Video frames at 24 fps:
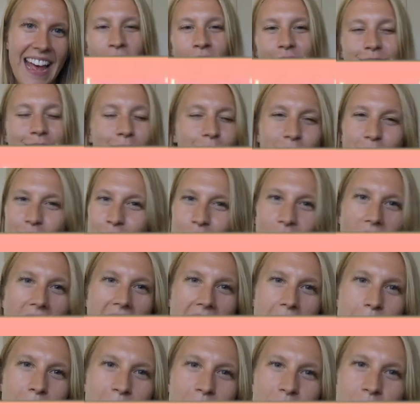
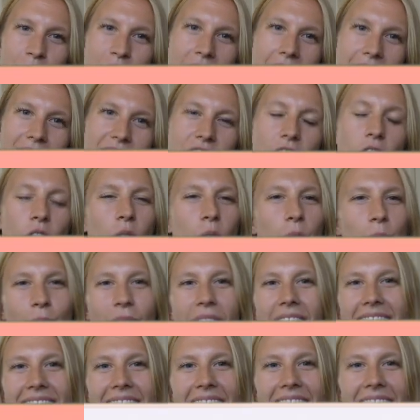Subscribe if you haven't
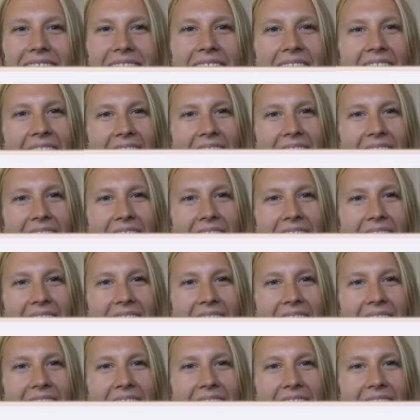already,